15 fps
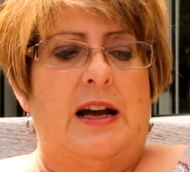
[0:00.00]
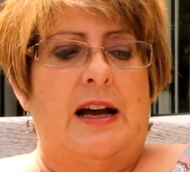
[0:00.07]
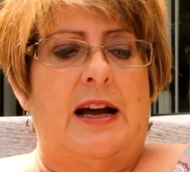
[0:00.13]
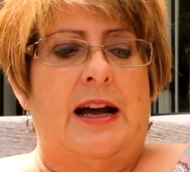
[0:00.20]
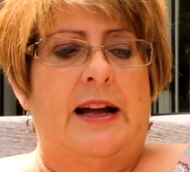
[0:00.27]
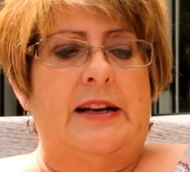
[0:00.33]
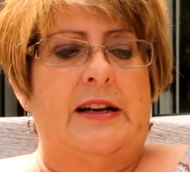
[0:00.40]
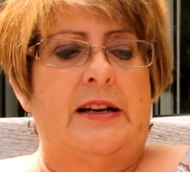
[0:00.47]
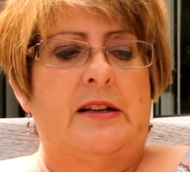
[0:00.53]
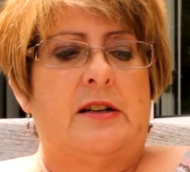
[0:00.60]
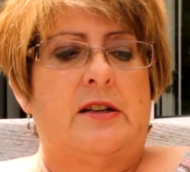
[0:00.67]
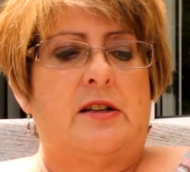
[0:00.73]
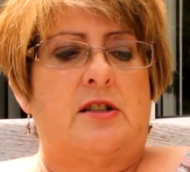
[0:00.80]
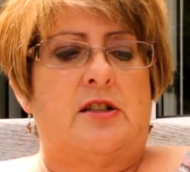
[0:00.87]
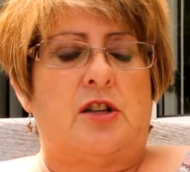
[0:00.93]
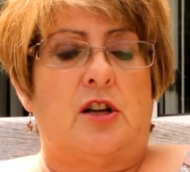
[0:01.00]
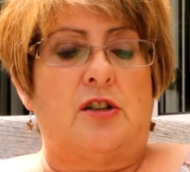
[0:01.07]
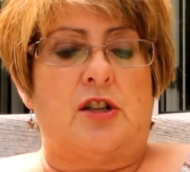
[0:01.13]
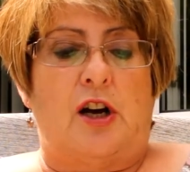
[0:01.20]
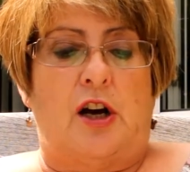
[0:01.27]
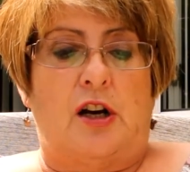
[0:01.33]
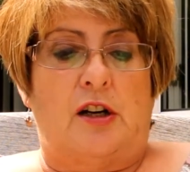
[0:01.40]
Anna
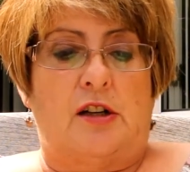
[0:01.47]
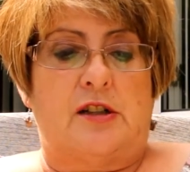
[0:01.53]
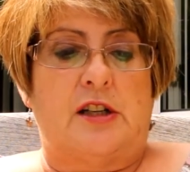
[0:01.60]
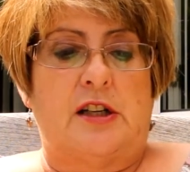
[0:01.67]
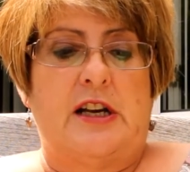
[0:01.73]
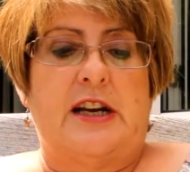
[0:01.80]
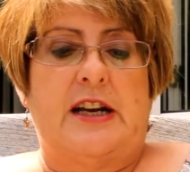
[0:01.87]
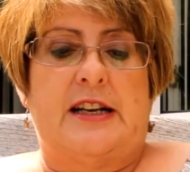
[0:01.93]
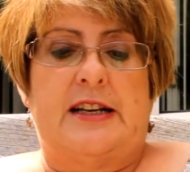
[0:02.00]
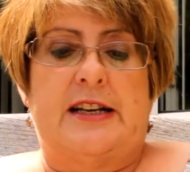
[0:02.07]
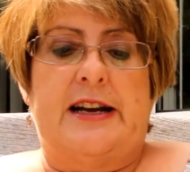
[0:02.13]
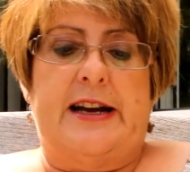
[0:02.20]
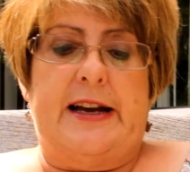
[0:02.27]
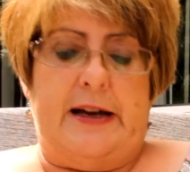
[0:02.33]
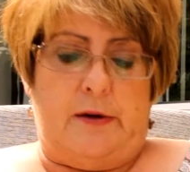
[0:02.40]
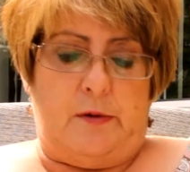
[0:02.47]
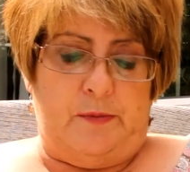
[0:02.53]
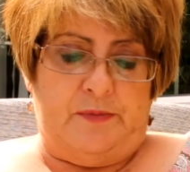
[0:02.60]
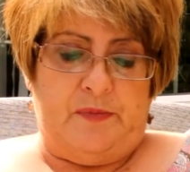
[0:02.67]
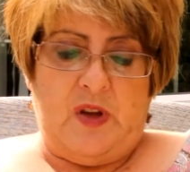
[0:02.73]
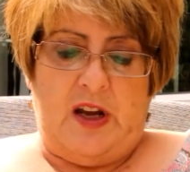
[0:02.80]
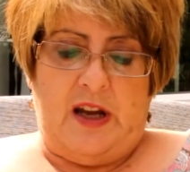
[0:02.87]
Stothard. Now,
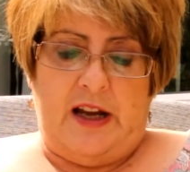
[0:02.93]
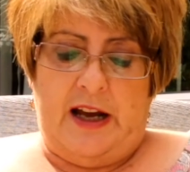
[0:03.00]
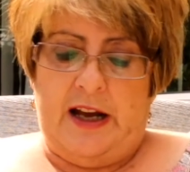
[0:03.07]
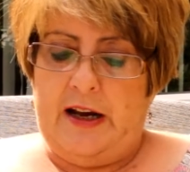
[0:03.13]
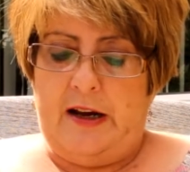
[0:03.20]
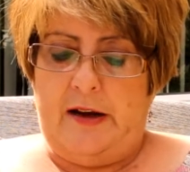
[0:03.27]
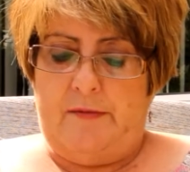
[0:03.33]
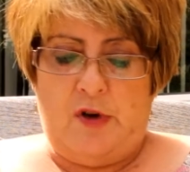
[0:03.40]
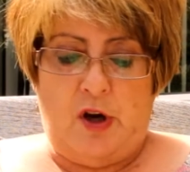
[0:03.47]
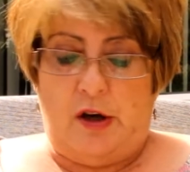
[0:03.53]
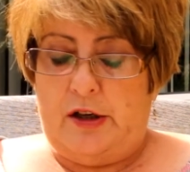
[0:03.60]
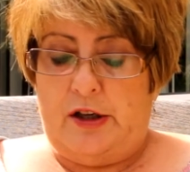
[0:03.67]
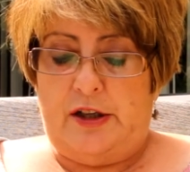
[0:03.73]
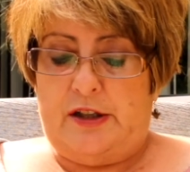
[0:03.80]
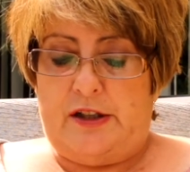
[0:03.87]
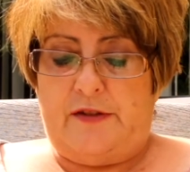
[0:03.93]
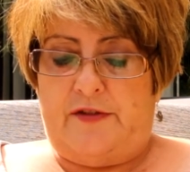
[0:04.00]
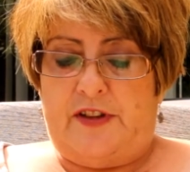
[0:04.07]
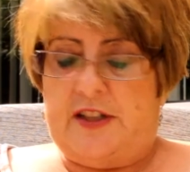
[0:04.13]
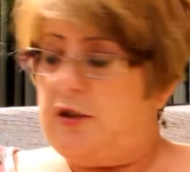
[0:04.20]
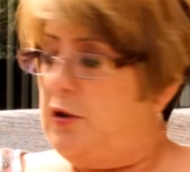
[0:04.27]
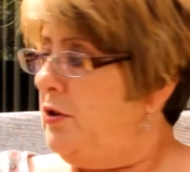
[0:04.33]
uh, not heard of
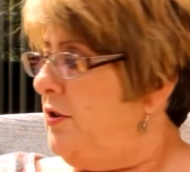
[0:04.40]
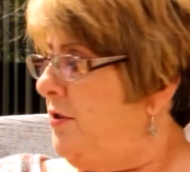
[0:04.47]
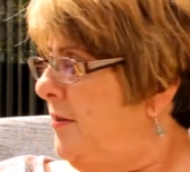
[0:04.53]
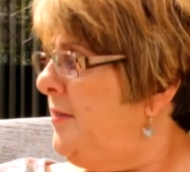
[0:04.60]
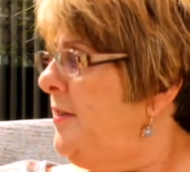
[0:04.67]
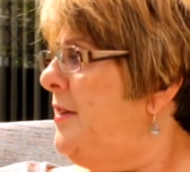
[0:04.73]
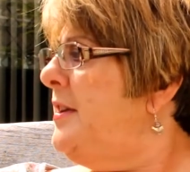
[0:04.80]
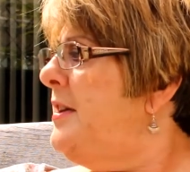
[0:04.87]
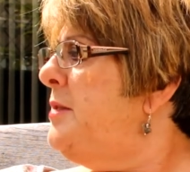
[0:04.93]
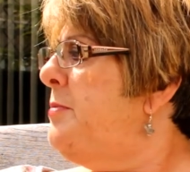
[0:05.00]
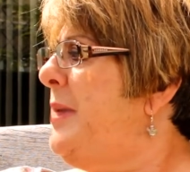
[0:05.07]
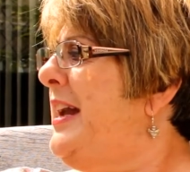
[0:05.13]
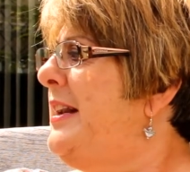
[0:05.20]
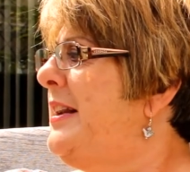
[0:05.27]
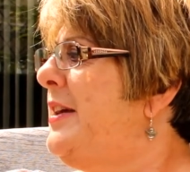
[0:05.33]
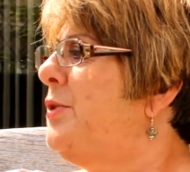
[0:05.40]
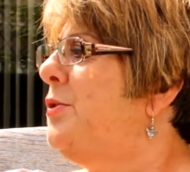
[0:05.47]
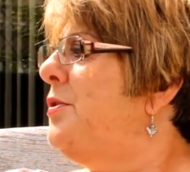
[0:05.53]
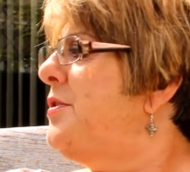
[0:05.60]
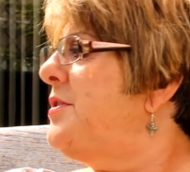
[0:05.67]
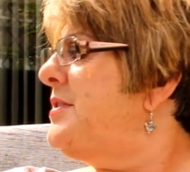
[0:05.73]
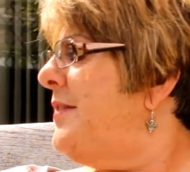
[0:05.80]
this author. I think these mainly
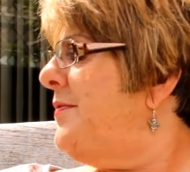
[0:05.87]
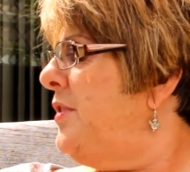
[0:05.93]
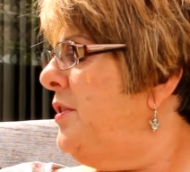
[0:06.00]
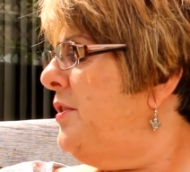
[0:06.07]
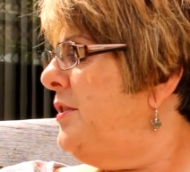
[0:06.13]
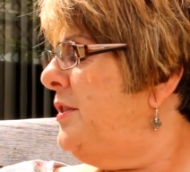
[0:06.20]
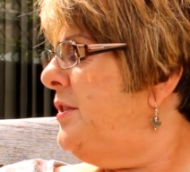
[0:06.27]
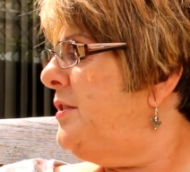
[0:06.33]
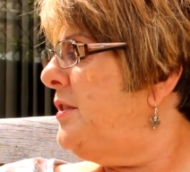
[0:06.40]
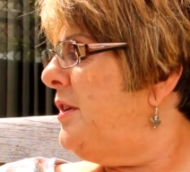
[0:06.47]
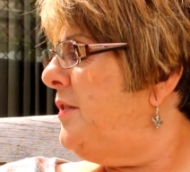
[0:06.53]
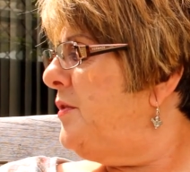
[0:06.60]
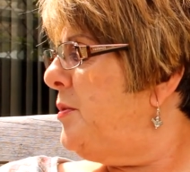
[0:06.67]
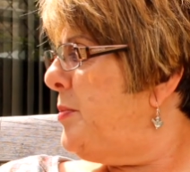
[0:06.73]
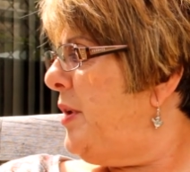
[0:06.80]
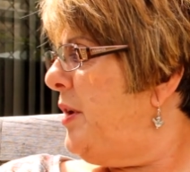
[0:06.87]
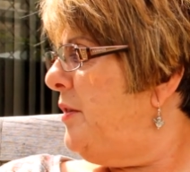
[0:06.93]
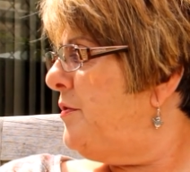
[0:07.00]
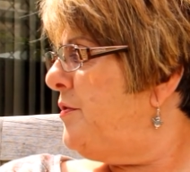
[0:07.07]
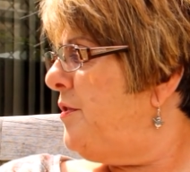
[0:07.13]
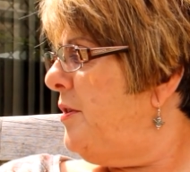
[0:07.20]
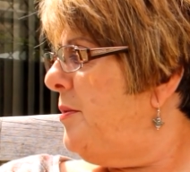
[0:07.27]
authors I've not heard of,
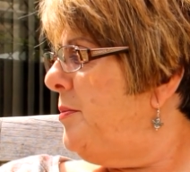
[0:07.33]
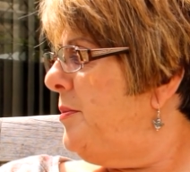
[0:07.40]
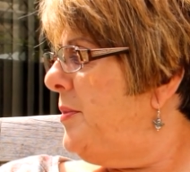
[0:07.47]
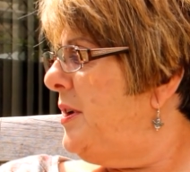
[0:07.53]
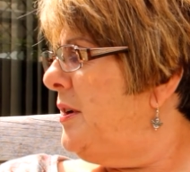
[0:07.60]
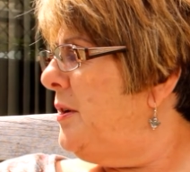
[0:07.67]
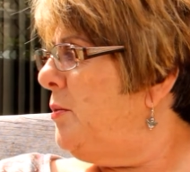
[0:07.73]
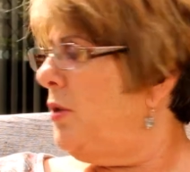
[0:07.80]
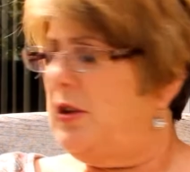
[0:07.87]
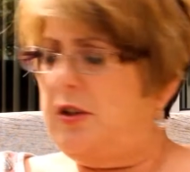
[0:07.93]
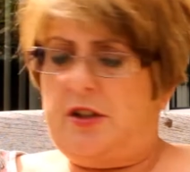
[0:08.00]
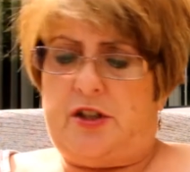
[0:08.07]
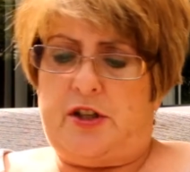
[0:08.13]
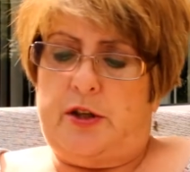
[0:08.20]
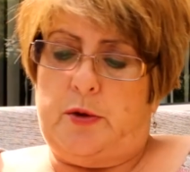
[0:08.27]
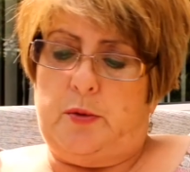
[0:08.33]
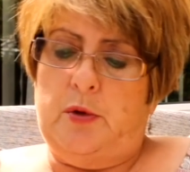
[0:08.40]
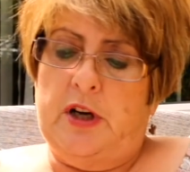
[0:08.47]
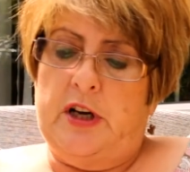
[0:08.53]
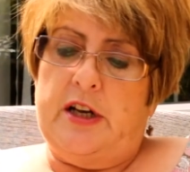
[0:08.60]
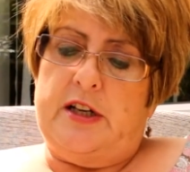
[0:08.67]
apart from uh, one or two.